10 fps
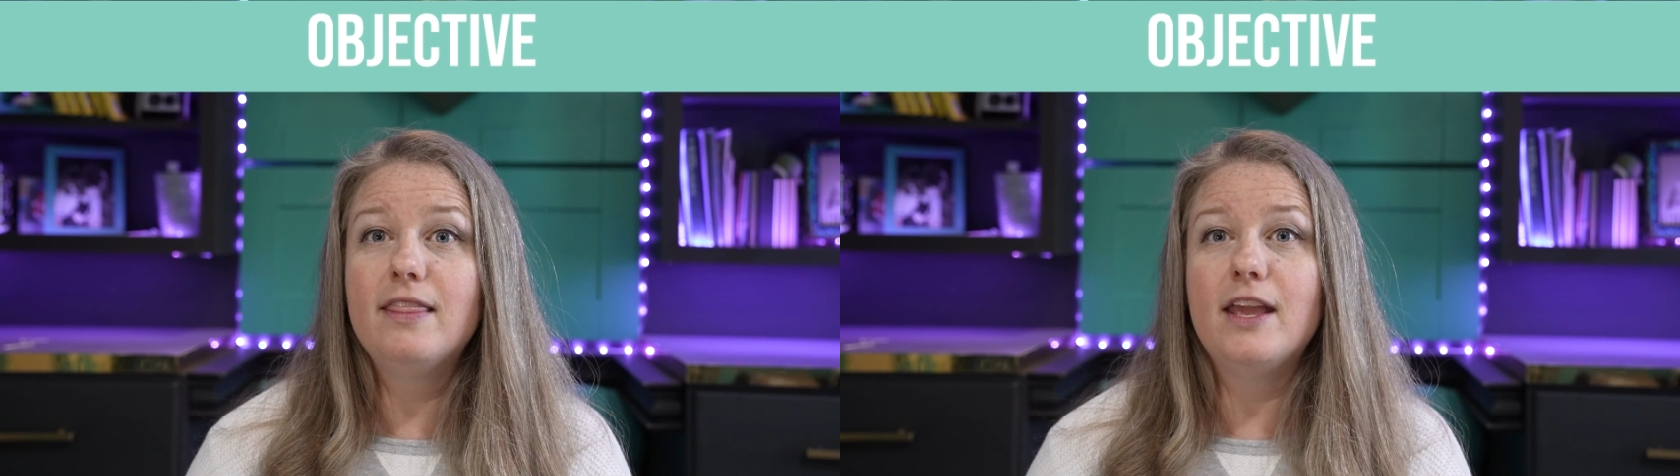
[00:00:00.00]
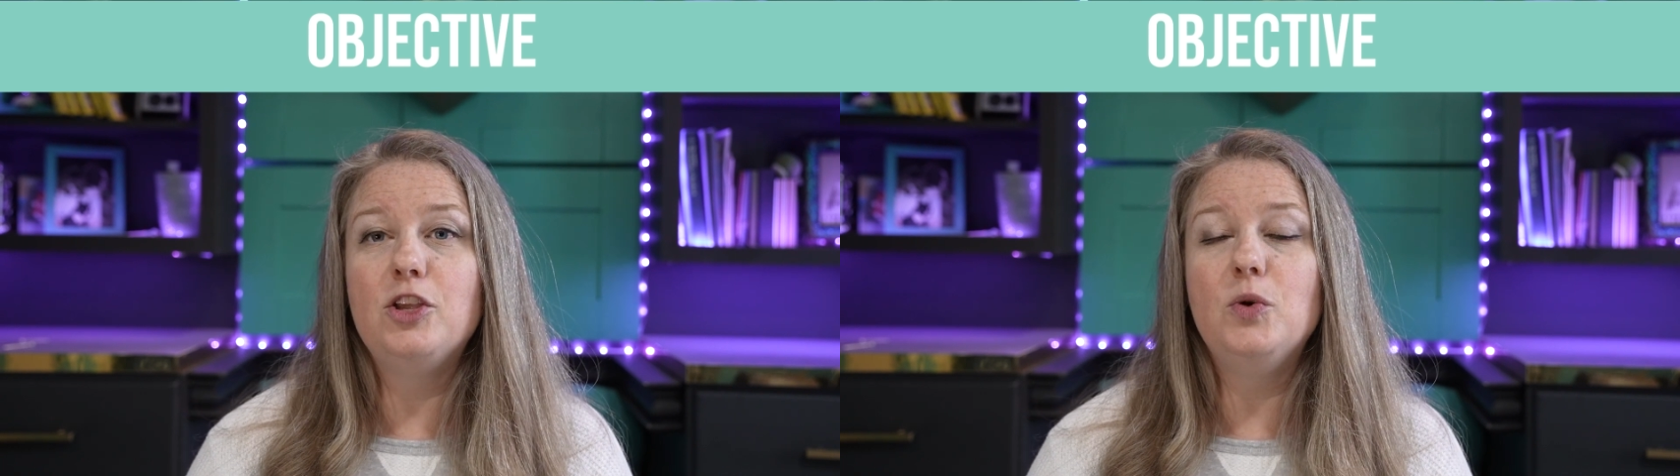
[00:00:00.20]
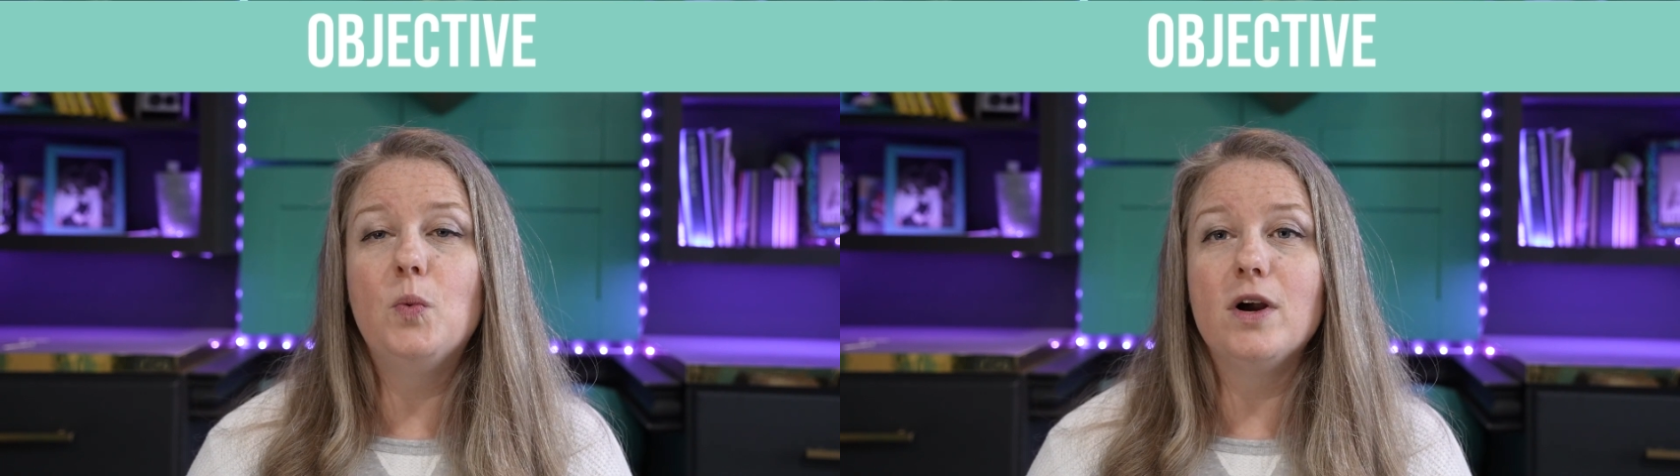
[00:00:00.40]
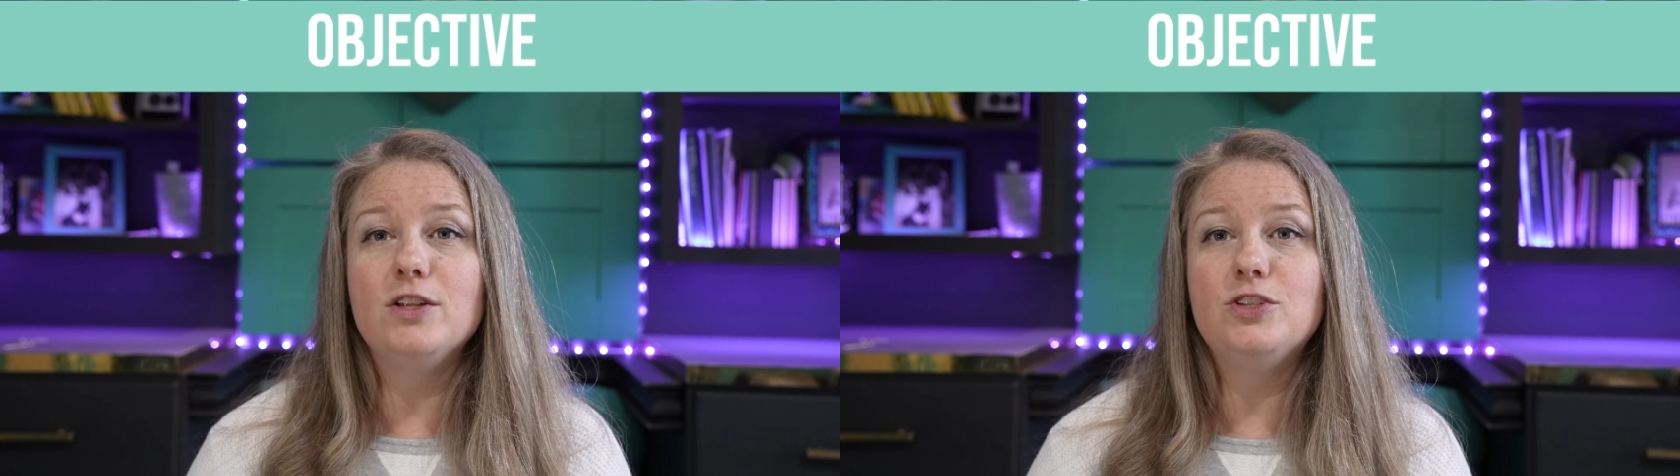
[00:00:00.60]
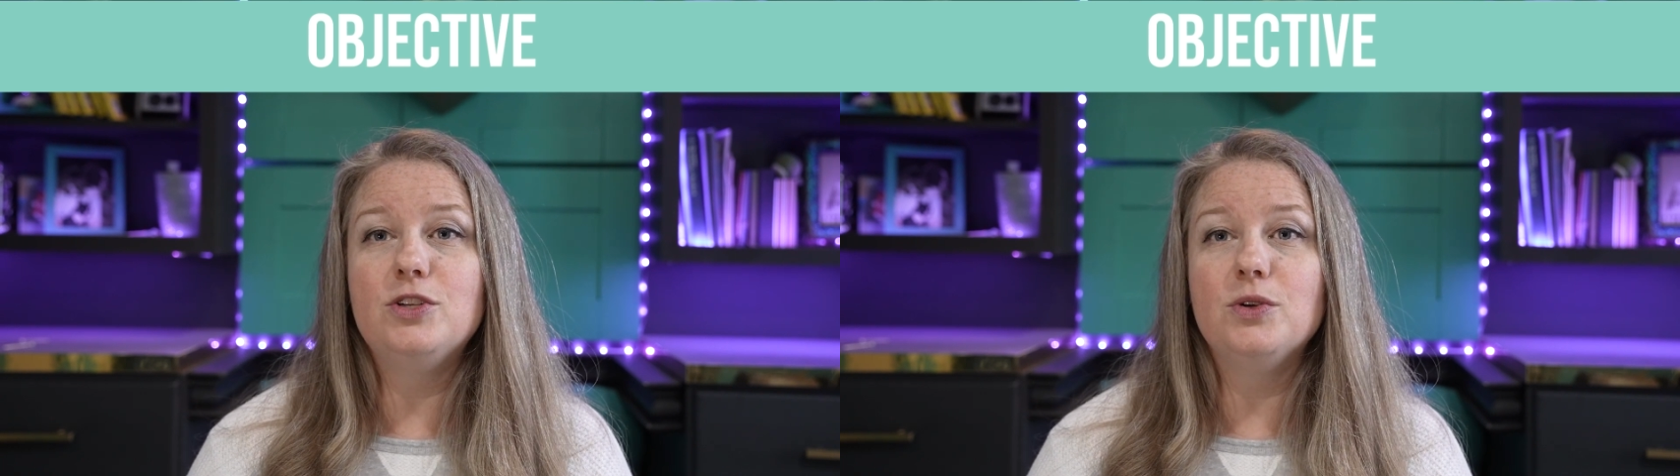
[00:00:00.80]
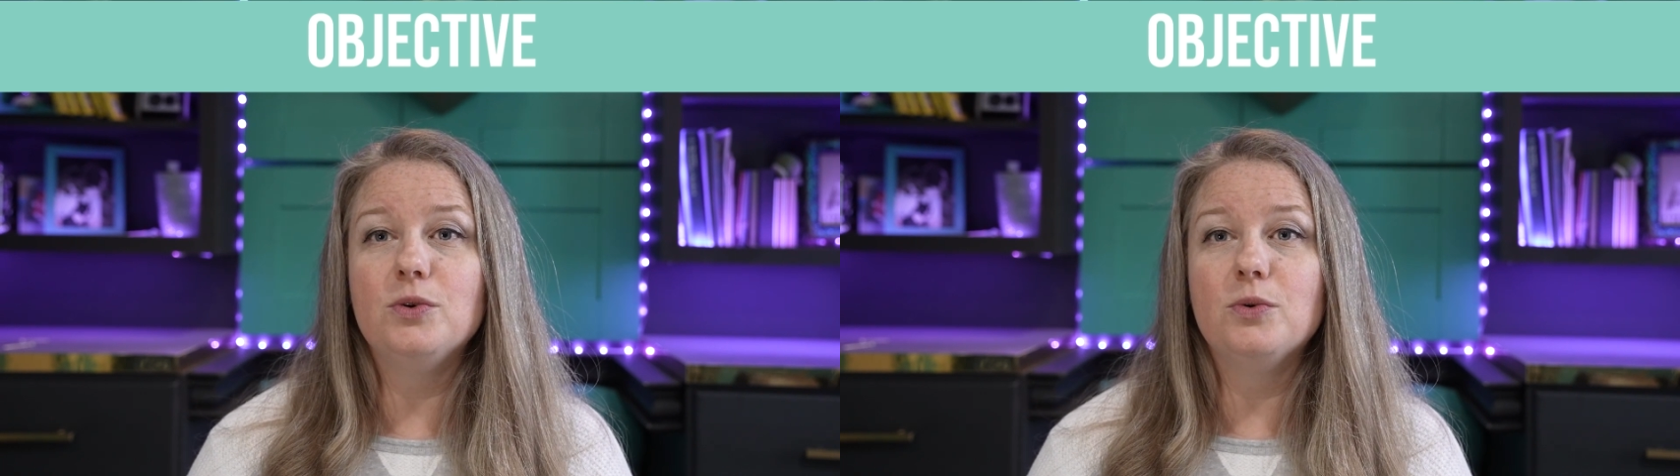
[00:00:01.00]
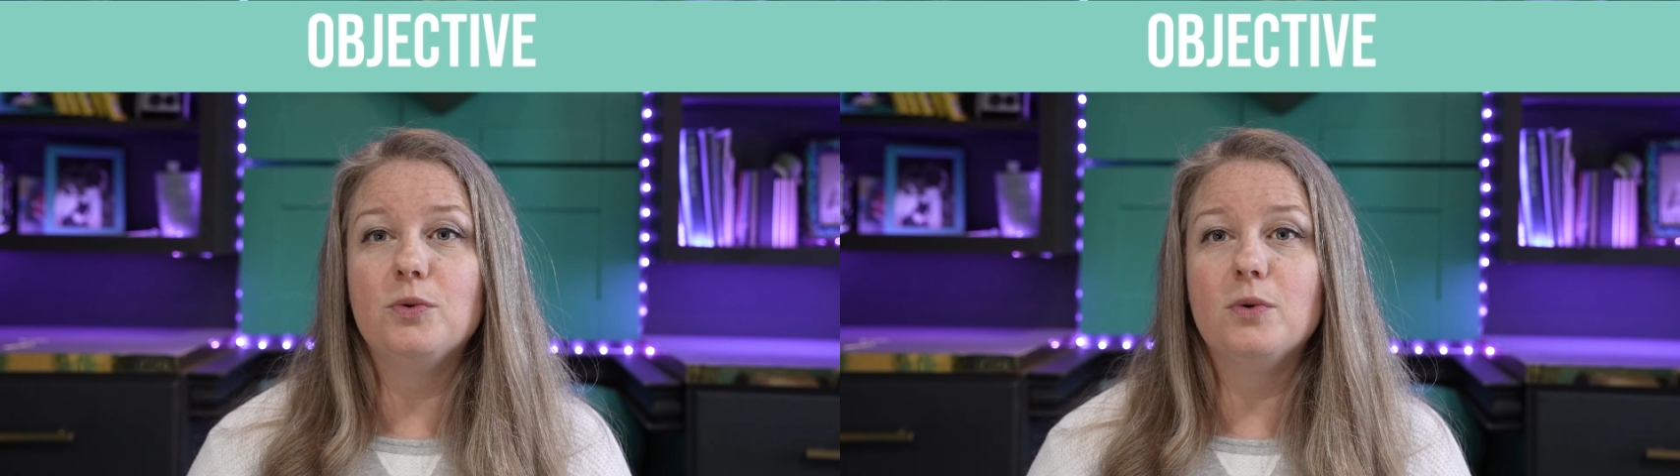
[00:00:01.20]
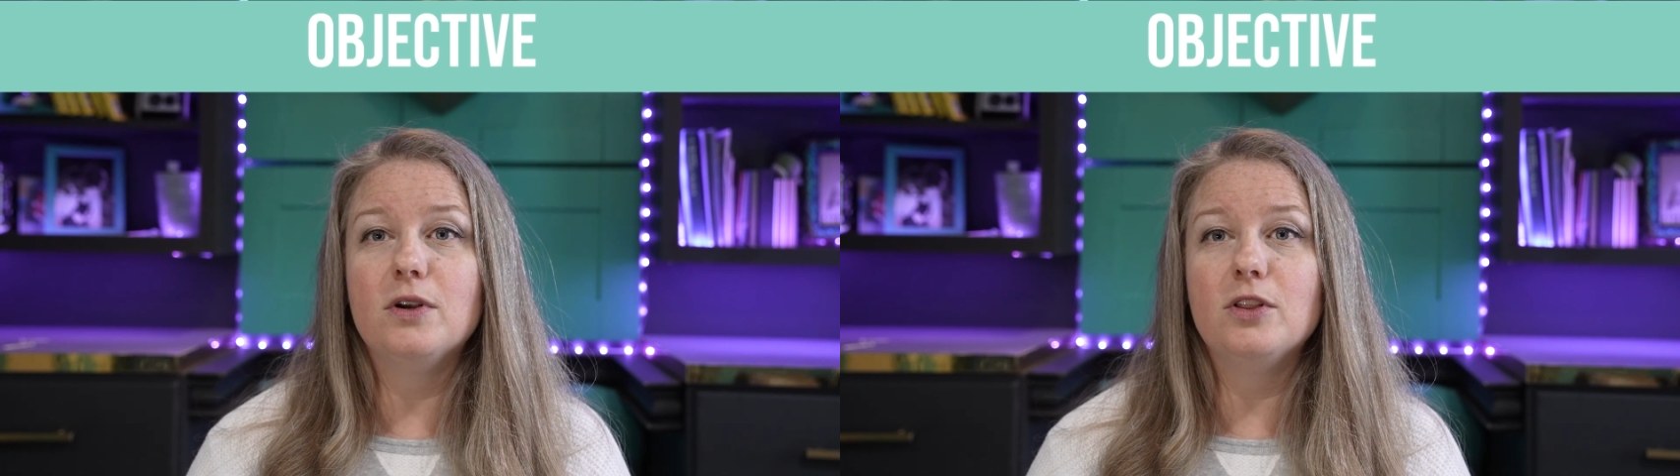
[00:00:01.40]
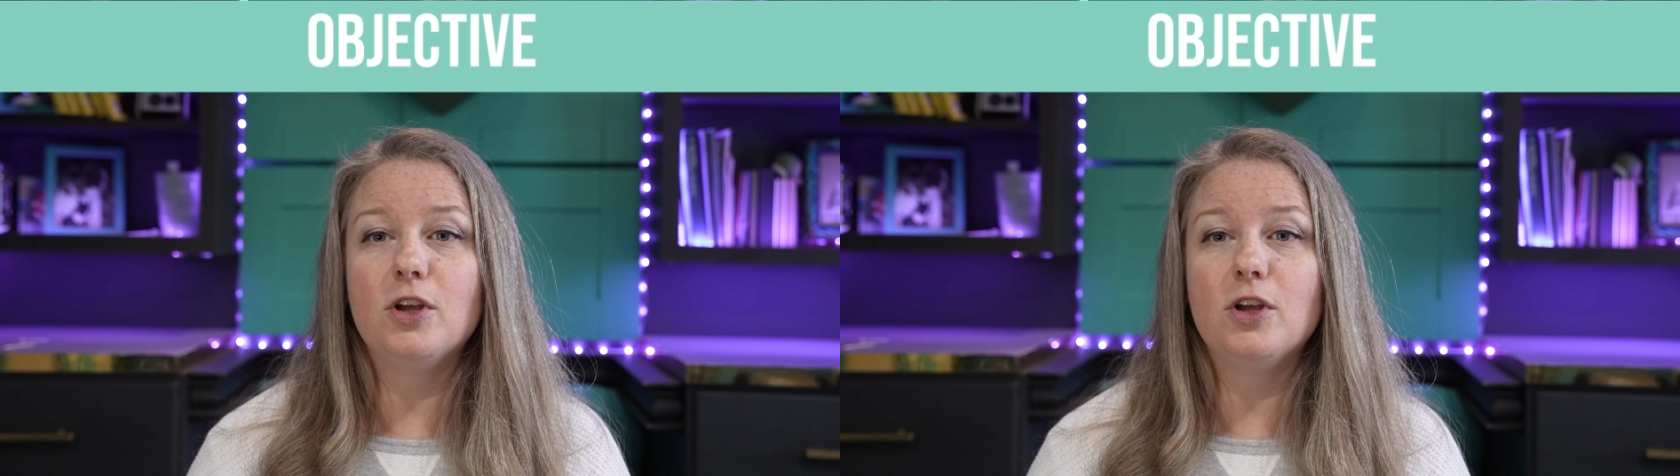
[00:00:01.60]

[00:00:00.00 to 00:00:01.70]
then you want to